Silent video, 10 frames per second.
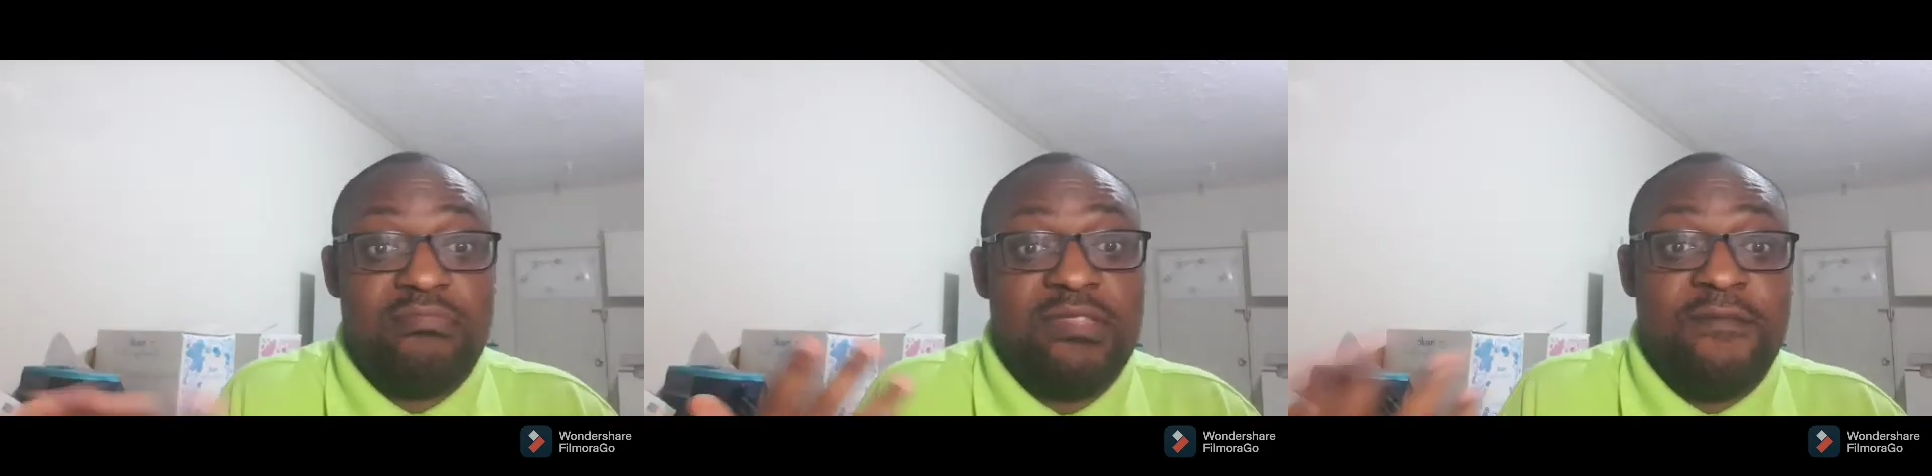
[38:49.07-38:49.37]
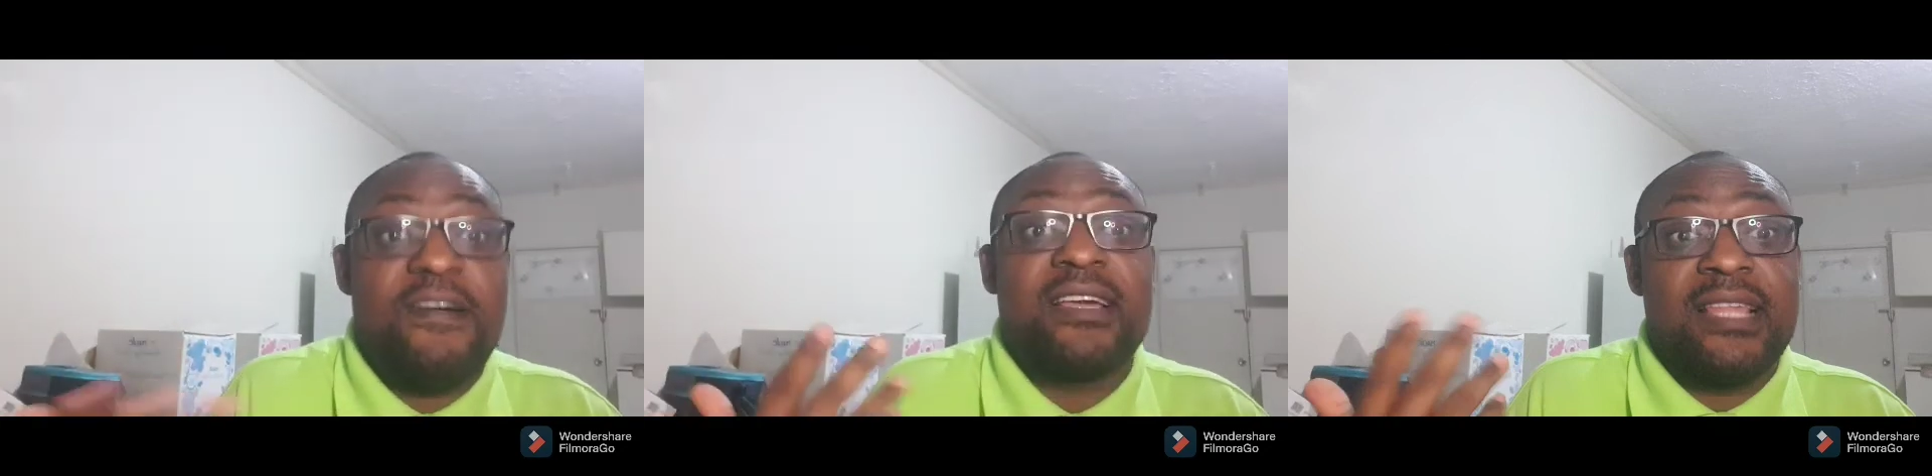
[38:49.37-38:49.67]
the
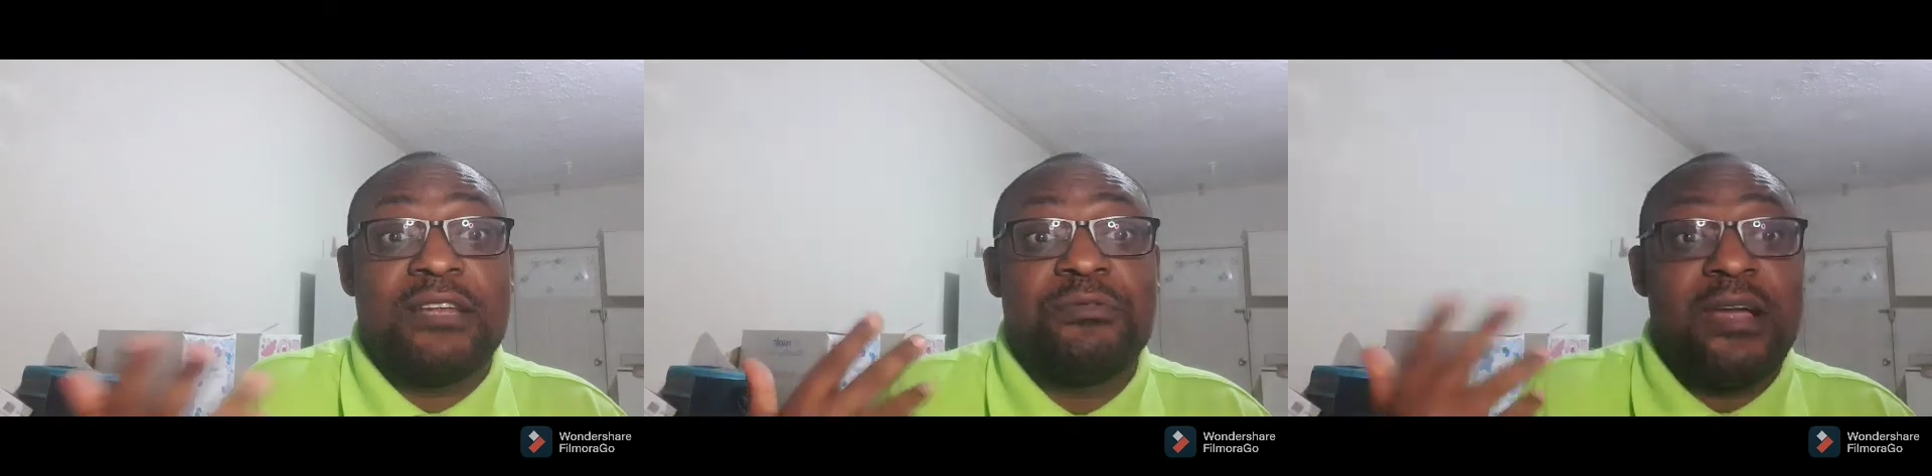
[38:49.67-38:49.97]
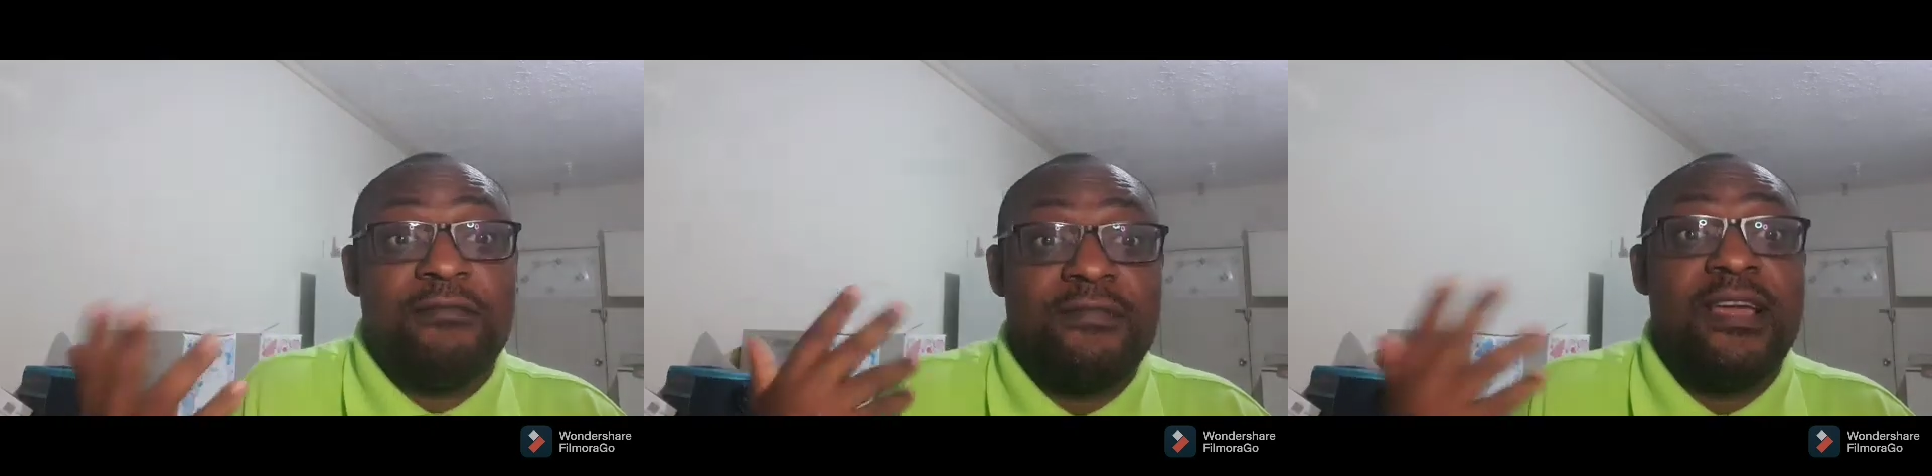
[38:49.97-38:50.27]
fact that we
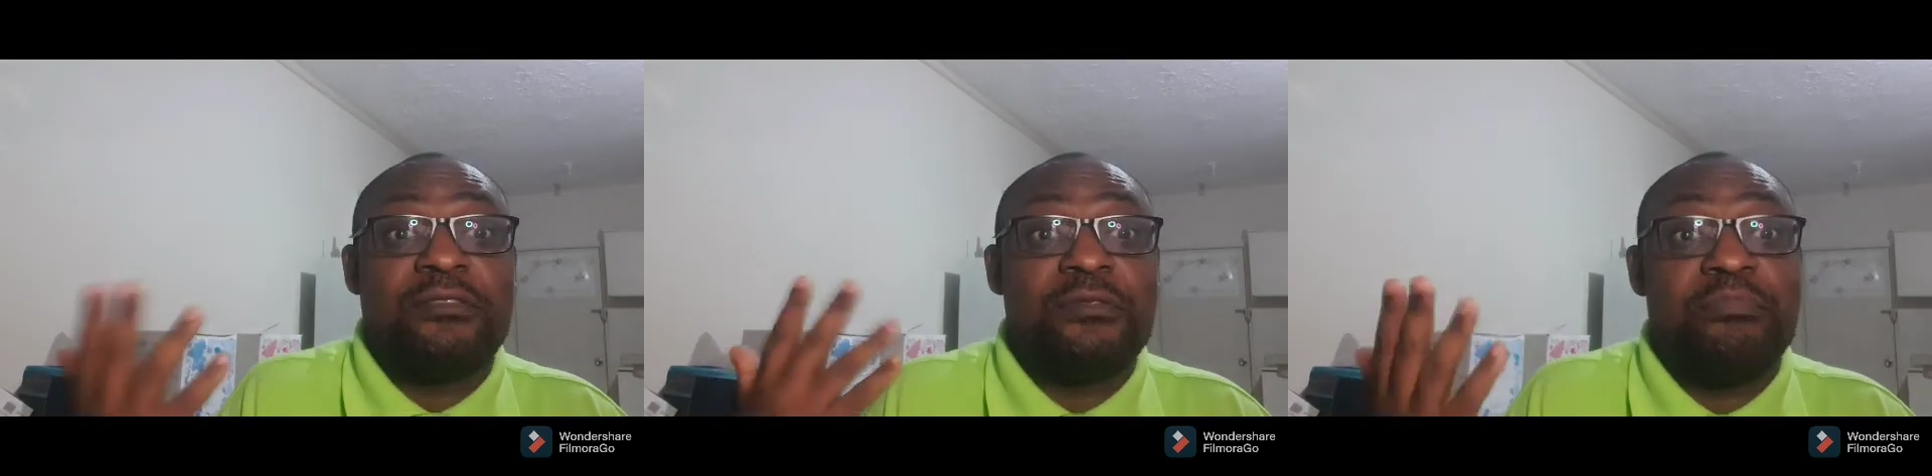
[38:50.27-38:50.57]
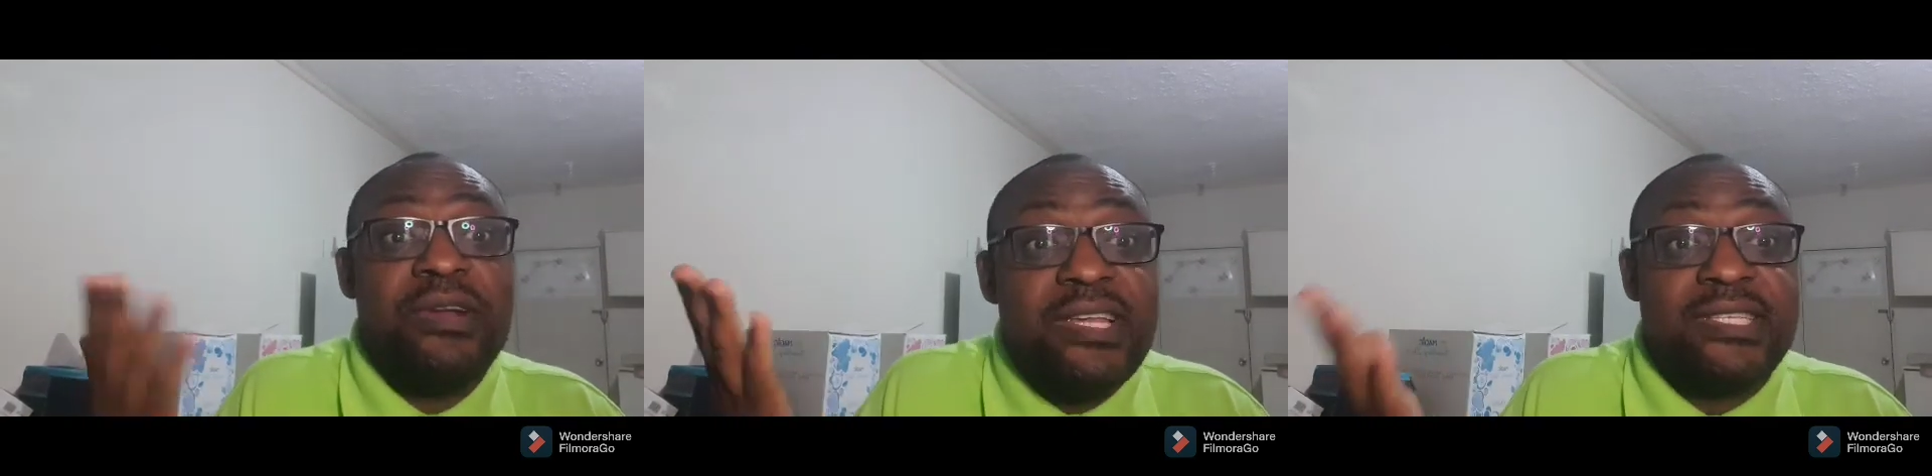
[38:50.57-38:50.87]
are there to
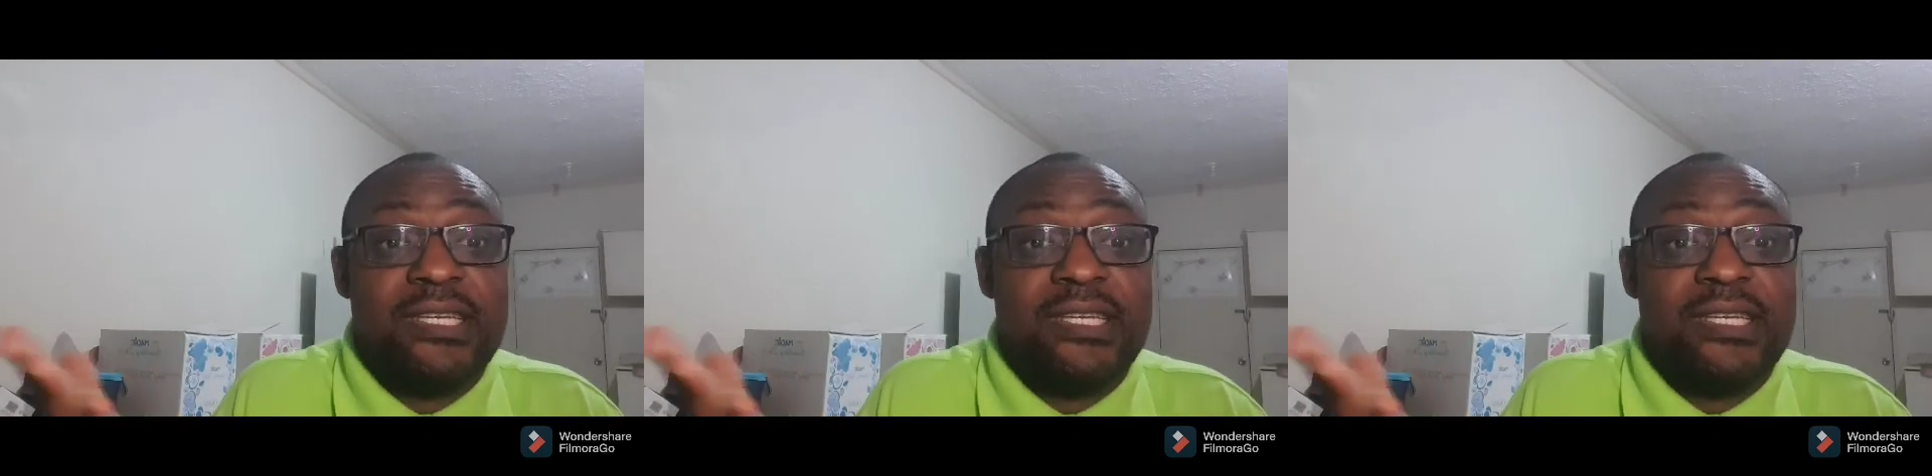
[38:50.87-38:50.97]
please